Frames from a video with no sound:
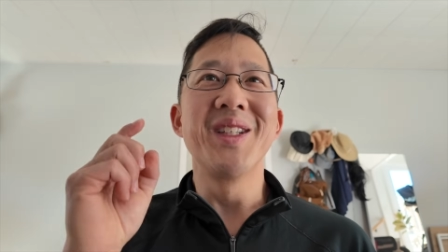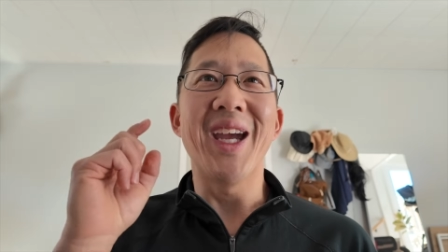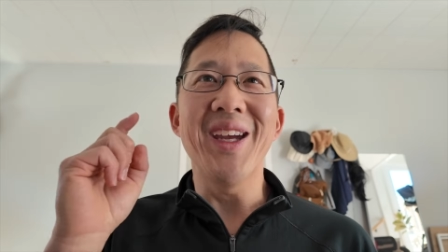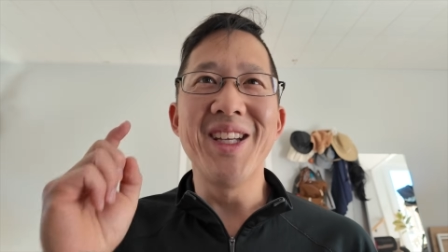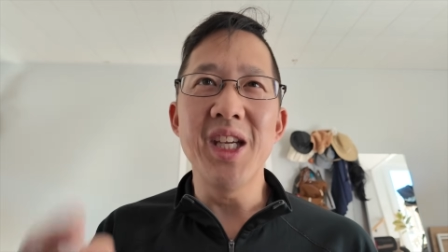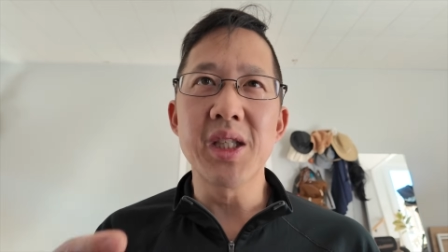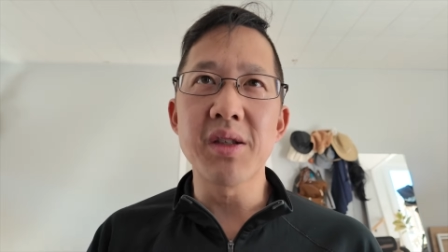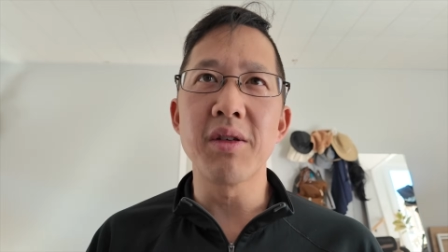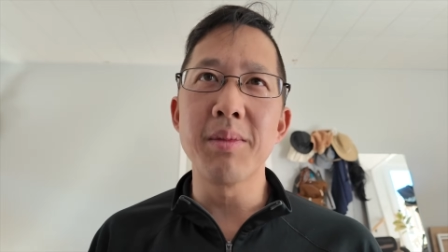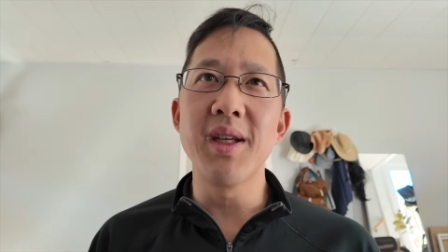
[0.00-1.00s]
And he
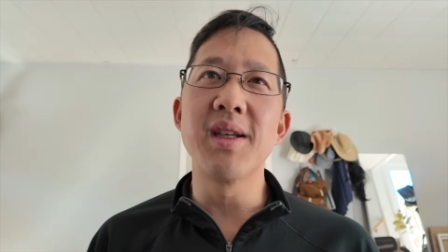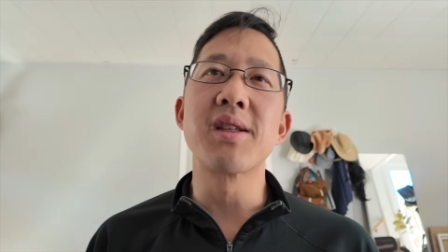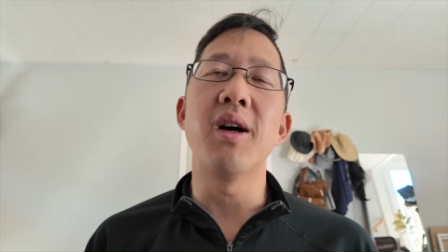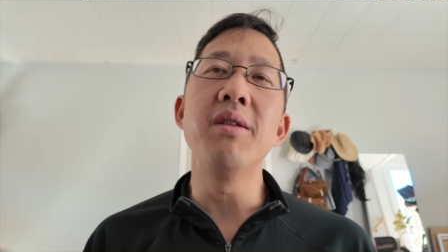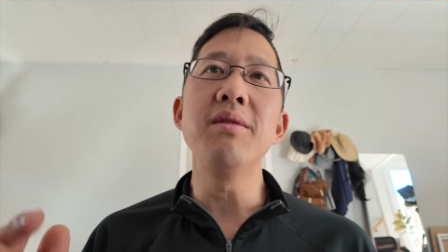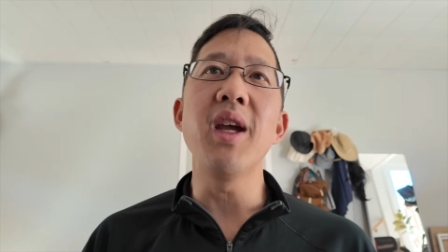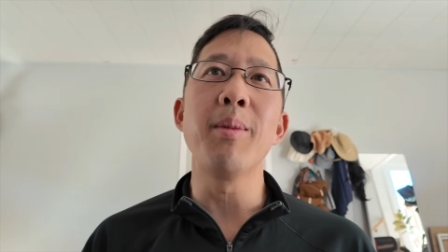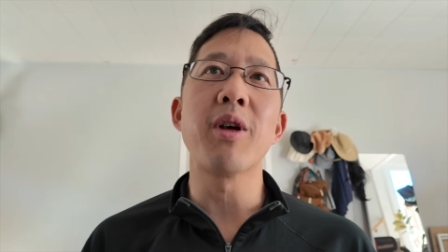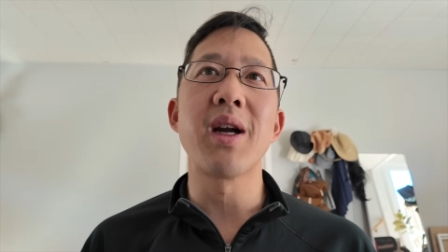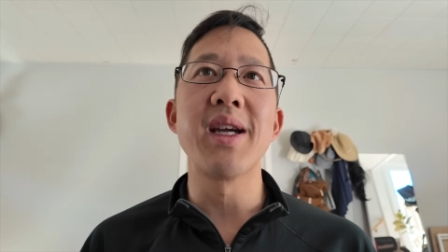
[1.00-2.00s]
showed me his own
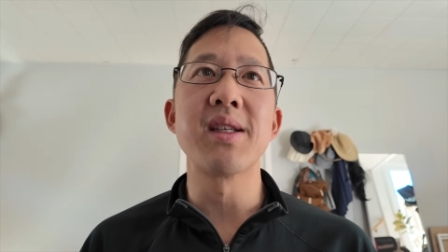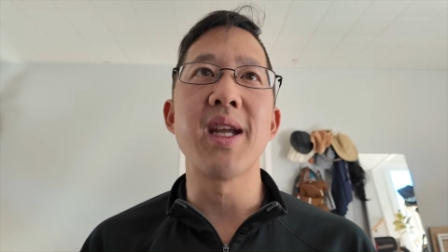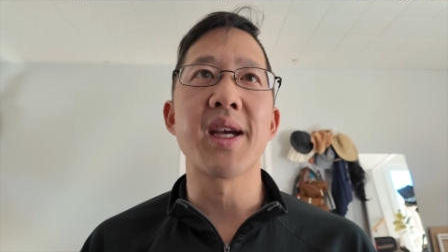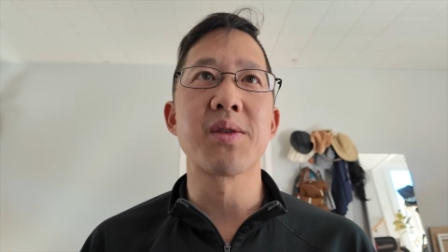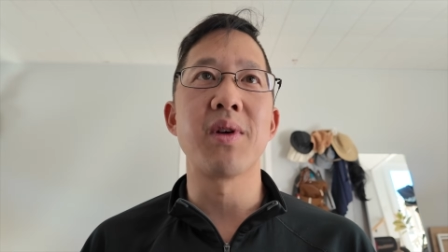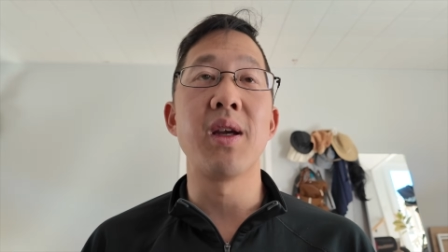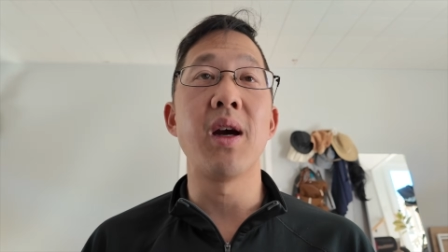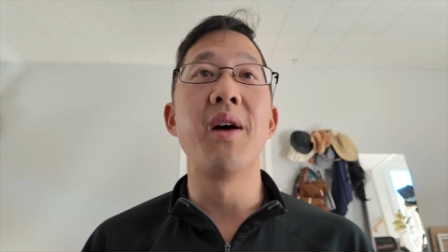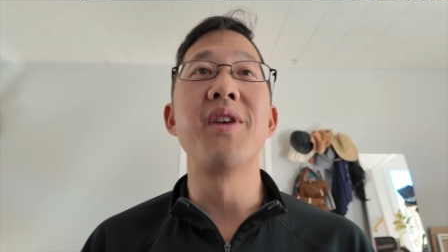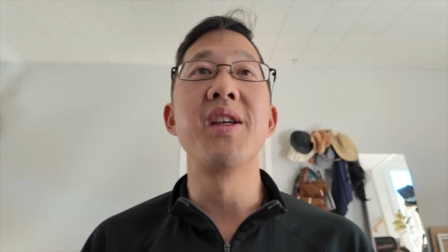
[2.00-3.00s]
MRIs and x ray
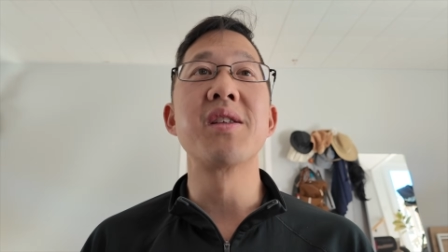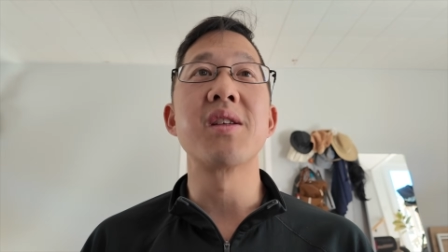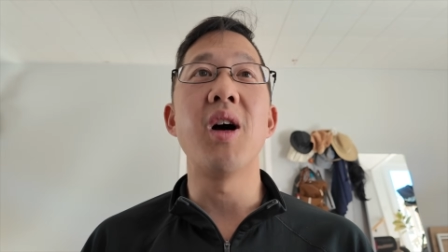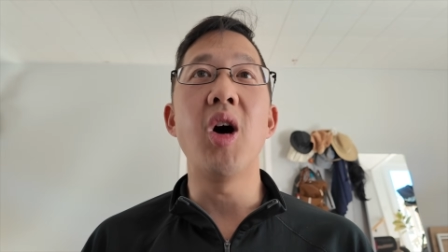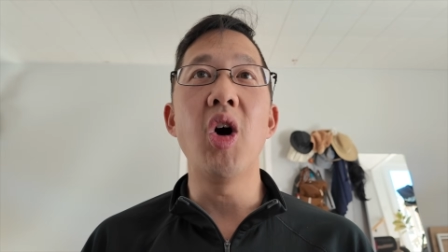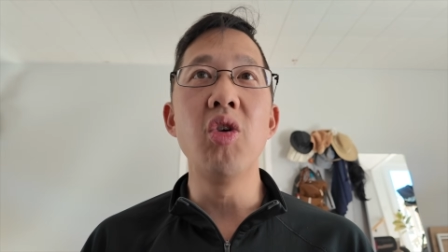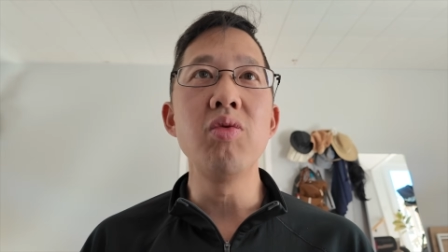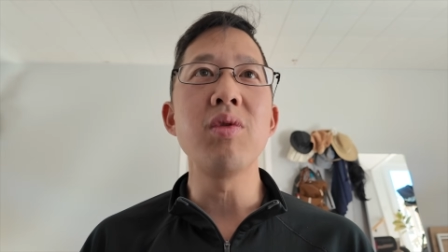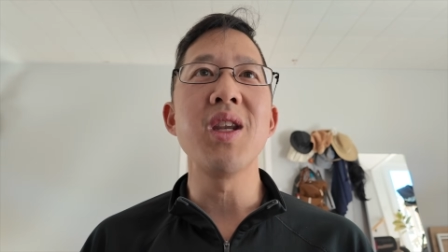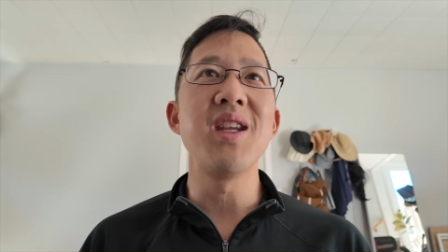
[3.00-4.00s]
of his
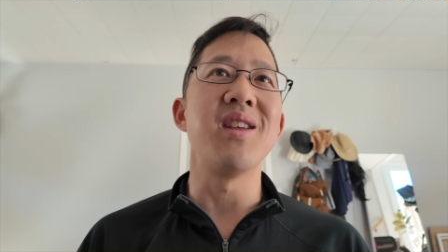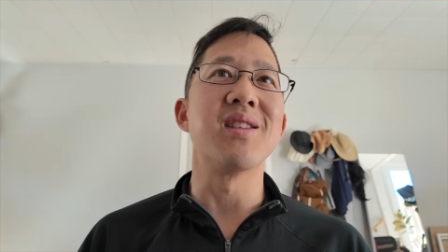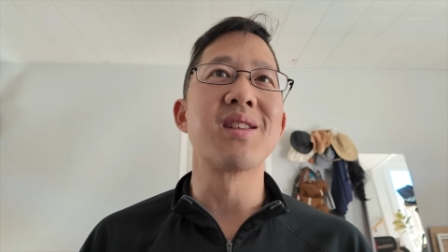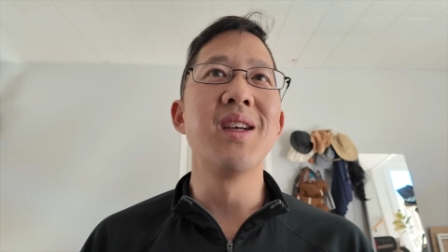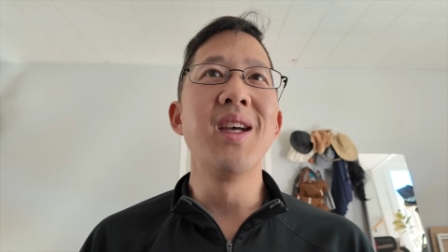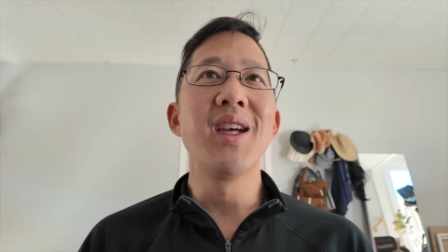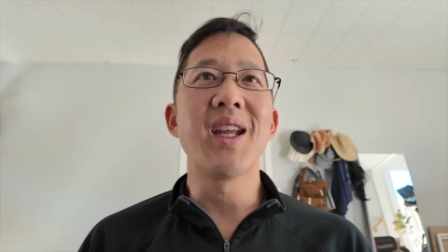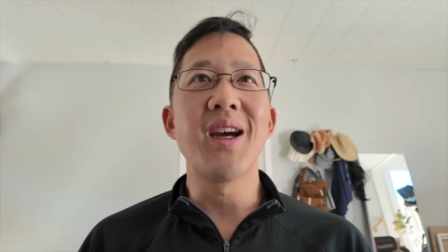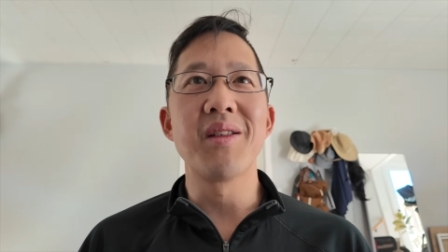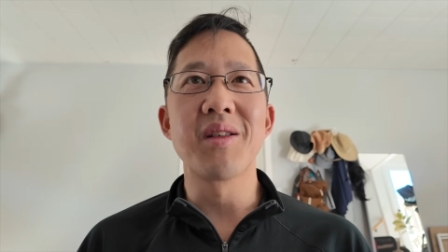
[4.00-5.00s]
own knees
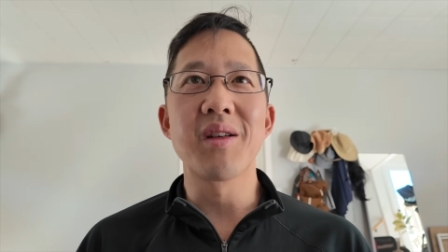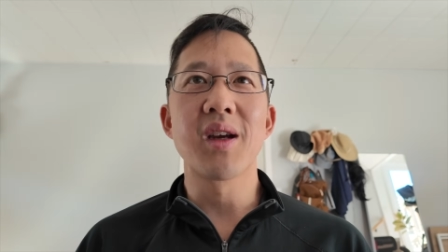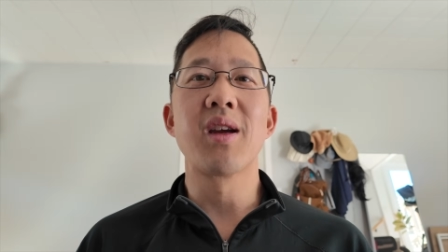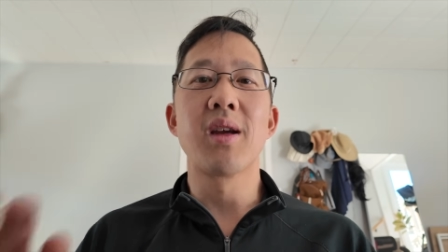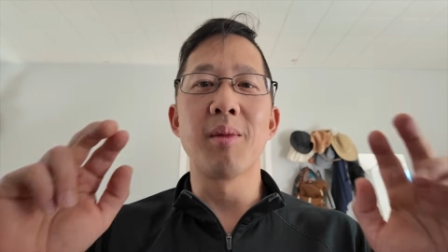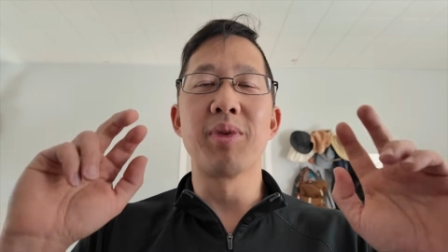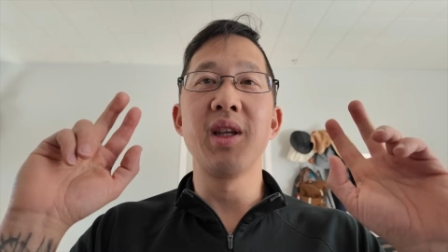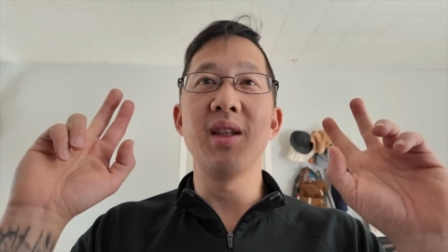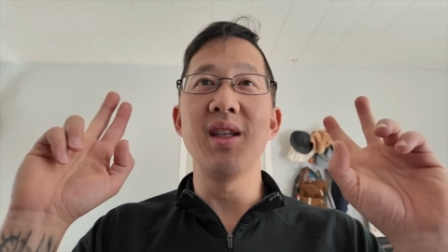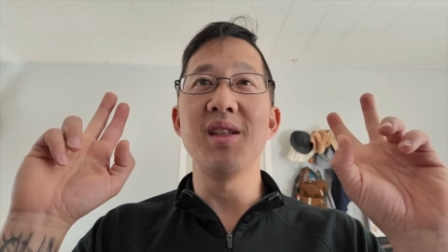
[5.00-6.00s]
and how they're
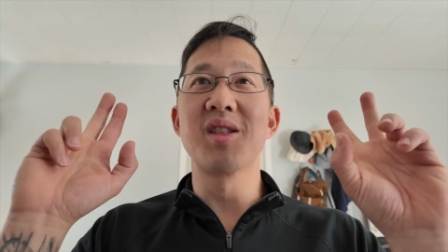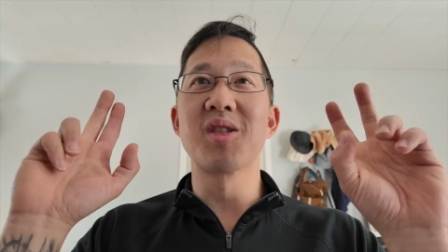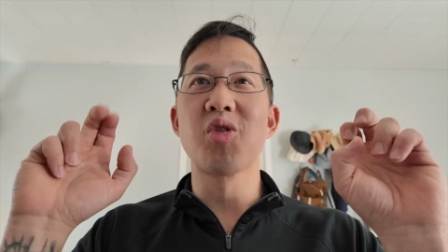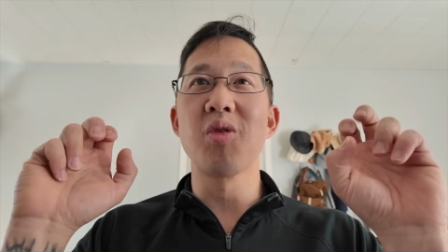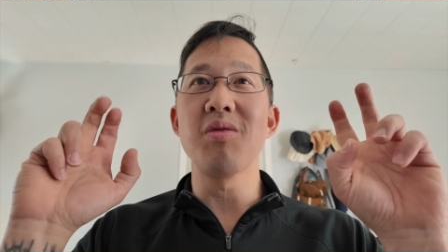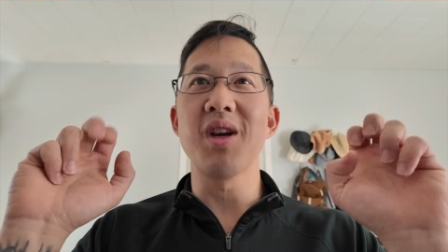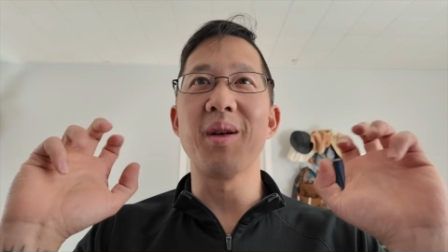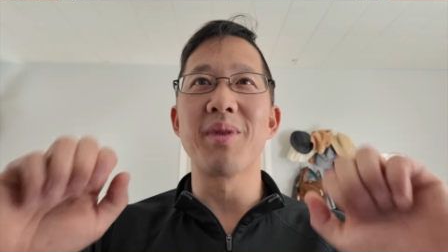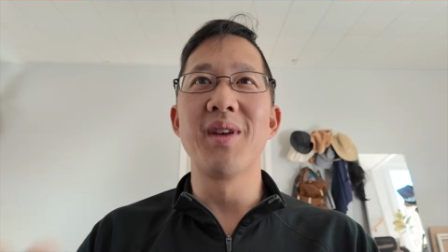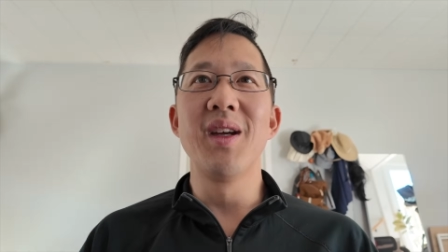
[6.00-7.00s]
completely screwed up,